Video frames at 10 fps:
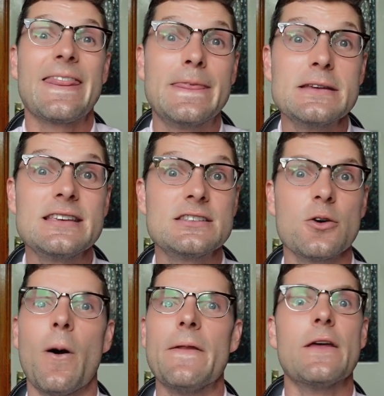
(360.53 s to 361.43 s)
This is
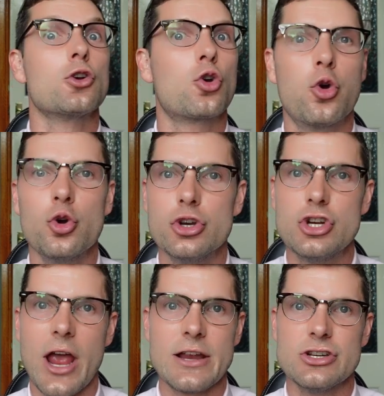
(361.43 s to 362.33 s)
the one that could
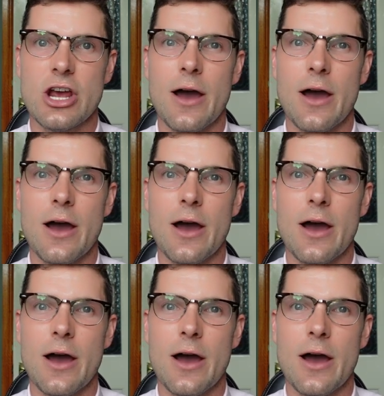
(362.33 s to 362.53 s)
change